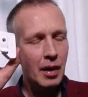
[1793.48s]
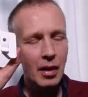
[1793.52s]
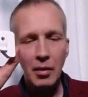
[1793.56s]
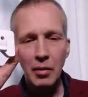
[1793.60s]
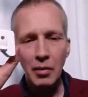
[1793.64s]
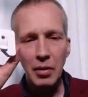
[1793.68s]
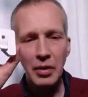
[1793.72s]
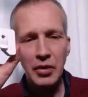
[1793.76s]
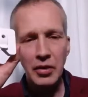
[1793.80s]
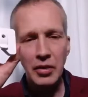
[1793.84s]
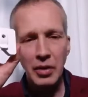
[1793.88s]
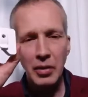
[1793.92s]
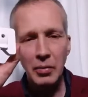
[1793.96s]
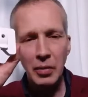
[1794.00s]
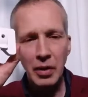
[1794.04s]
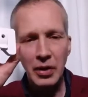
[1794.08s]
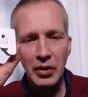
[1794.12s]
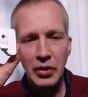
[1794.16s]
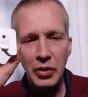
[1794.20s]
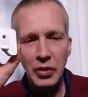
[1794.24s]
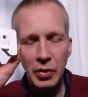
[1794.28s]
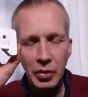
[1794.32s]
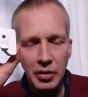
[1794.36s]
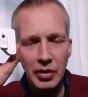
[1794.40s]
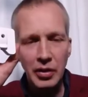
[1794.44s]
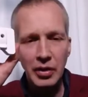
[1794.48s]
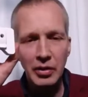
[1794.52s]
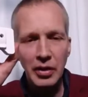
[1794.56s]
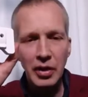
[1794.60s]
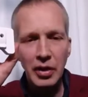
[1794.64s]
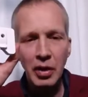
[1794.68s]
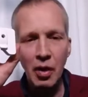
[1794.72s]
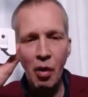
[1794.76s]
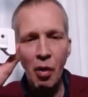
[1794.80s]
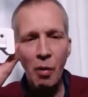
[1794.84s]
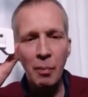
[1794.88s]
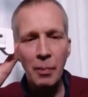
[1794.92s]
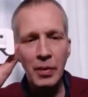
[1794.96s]
Which uses
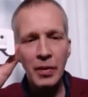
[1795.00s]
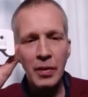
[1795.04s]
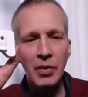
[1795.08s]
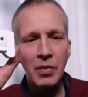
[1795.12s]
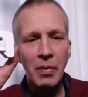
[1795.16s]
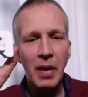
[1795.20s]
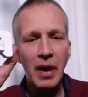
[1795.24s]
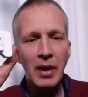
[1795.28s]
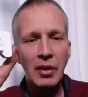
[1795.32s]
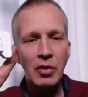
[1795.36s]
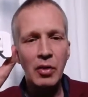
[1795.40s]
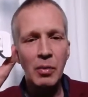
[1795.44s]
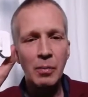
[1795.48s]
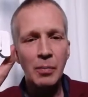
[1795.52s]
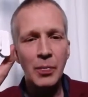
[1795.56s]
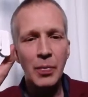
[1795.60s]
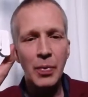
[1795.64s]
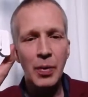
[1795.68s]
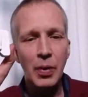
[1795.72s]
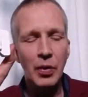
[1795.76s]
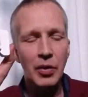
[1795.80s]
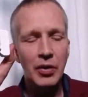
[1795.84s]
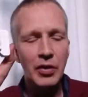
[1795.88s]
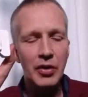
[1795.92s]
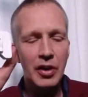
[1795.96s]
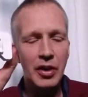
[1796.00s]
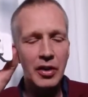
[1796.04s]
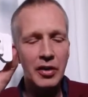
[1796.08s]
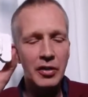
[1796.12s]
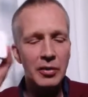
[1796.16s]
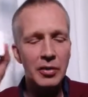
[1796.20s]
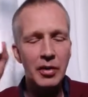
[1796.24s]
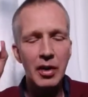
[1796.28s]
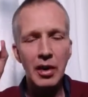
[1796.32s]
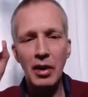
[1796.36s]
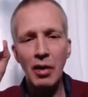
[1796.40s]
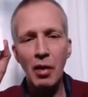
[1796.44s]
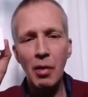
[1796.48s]
an open quantum
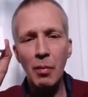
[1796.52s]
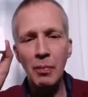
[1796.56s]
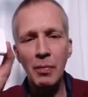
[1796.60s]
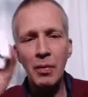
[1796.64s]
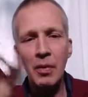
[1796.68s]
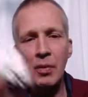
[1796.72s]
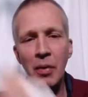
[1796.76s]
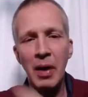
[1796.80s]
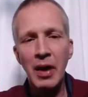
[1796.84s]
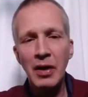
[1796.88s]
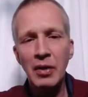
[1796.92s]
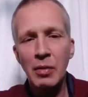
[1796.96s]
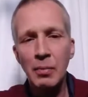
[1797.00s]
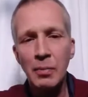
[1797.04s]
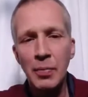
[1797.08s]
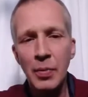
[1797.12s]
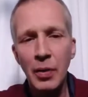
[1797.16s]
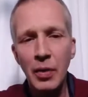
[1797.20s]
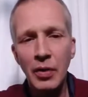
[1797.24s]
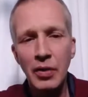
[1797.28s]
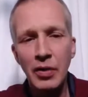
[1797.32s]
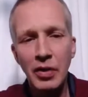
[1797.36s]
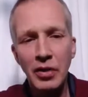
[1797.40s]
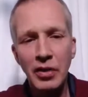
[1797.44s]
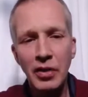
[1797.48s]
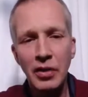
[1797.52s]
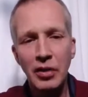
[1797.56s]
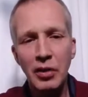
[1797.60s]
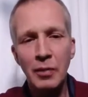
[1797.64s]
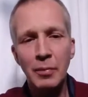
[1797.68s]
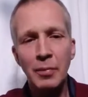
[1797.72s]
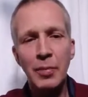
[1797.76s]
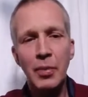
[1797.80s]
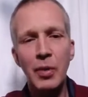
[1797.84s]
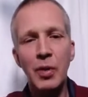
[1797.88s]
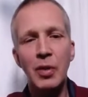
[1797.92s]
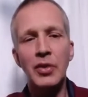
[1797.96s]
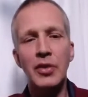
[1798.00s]
process. An open quantum process is a
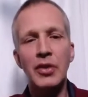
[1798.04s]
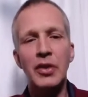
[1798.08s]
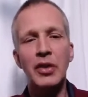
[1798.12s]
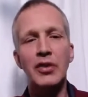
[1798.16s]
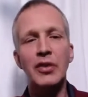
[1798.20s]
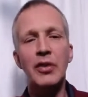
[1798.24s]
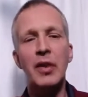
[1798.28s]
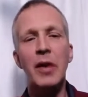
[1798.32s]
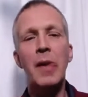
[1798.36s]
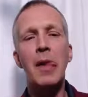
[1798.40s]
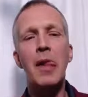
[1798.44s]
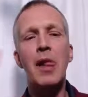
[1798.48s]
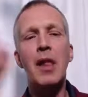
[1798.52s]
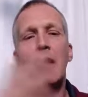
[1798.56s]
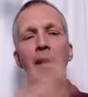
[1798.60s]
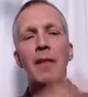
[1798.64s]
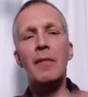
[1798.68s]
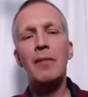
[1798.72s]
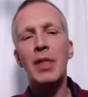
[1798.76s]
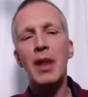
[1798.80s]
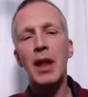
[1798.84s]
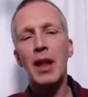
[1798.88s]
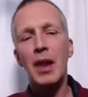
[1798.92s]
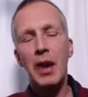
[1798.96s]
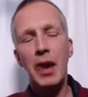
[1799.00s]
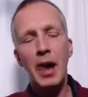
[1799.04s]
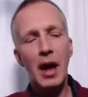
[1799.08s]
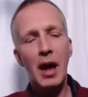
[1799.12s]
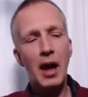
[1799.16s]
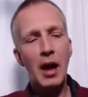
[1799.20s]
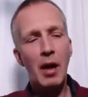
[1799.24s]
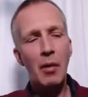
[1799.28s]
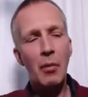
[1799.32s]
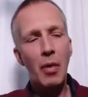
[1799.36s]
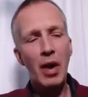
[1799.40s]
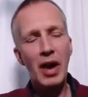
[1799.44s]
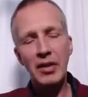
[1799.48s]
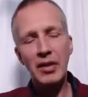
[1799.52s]
process
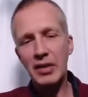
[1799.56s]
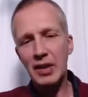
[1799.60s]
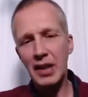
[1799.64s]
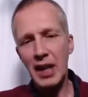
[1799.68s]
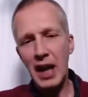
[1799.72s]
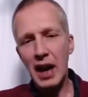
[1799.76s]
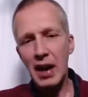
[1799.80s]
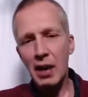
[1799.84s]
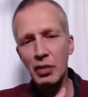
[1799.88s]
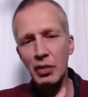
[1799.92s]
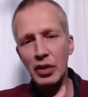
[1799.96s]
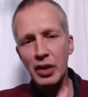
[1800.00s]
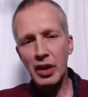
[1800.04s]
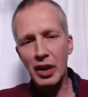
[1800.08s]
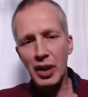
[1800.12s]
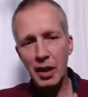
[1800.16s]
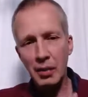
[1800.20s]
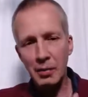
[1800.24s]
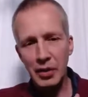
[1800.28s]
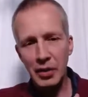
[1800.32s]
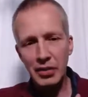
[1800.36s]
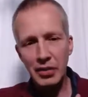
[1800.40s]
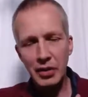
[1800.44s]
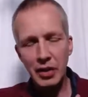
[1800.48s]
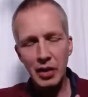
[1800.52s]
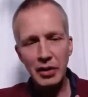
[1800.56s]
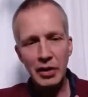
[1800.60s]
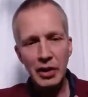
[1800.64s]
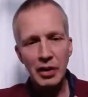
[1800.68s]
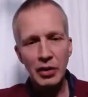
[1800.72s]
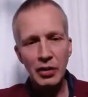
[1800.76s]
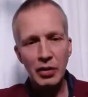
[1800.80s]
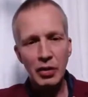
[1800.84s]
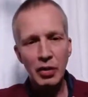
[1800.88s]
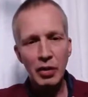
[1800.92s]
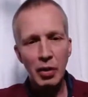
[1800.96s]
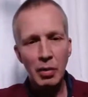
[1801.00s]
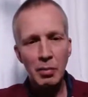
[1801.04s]
where the outcome is not
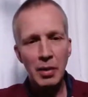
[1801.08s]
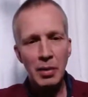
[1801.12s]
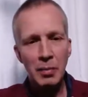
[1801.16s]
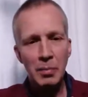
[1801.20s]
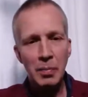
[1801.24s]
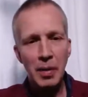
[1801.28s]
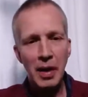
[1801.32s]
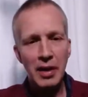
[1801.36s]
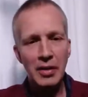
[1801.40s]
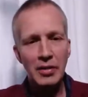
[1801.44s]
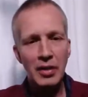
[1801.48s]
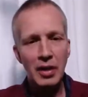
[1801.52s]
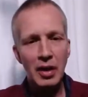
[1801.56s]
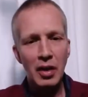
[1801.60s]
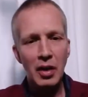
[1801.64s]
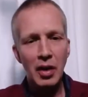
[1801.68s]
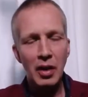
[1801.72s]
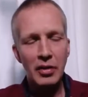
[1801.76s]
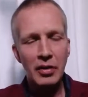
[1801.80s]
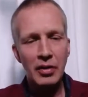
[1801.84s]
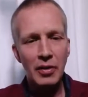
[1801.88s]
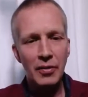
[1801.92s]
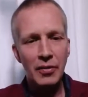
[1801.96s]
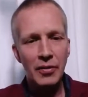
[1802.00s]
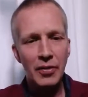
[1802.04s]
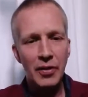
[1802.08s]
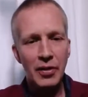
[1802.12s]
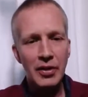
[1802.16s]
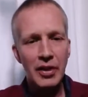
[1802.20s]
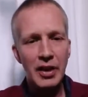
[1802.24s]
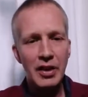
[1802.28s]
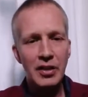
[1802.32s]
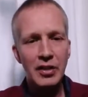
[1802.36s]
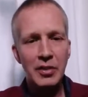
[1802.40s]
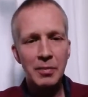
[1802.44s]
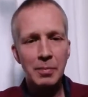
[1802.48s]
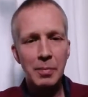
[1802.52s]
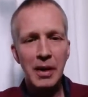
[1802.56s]
determined by the laws of
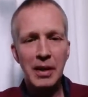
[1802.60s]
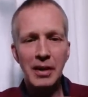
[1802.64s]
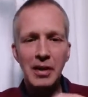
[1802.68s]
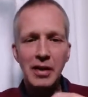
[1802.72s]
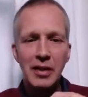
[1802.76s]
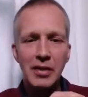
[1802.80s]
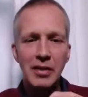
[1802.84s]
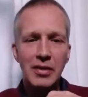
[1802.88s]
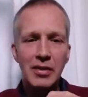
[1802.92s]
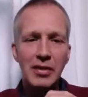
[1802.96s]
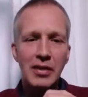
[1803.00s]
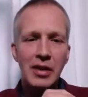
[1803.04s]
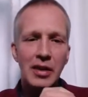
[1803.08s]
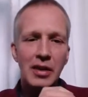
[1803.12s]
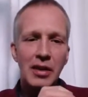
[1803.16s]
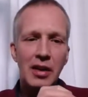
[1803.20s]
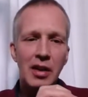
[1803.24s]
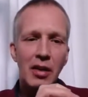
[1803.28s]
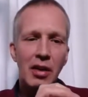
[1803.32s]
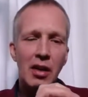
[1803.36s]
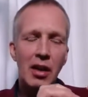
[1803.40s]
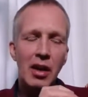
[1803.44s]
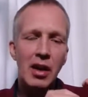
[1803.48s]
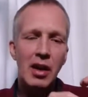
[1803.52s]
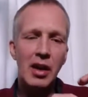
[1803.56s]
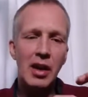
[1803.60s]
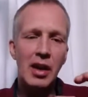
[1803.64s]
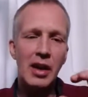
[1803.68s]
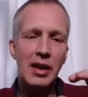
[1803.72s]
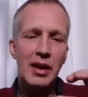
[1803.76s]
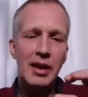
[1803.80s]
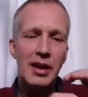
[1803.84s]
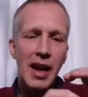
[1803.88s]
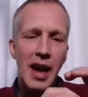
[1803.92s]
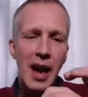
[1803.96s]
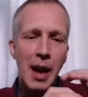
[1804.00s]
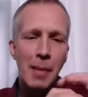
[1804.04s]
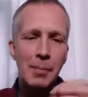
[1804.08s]
physics, but
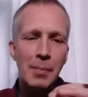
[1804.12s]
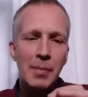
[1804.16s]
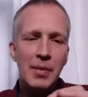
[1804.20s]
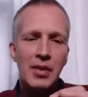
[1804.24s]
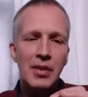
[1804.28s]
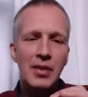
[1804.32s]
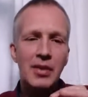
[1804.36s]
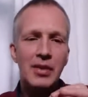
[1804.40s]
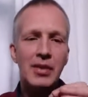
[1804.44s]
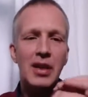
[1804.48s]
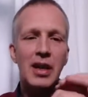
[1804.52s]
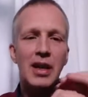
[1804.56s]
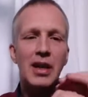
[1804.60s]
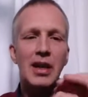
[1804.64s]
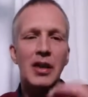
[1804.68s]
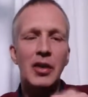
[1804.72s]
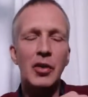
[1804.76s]
it happens in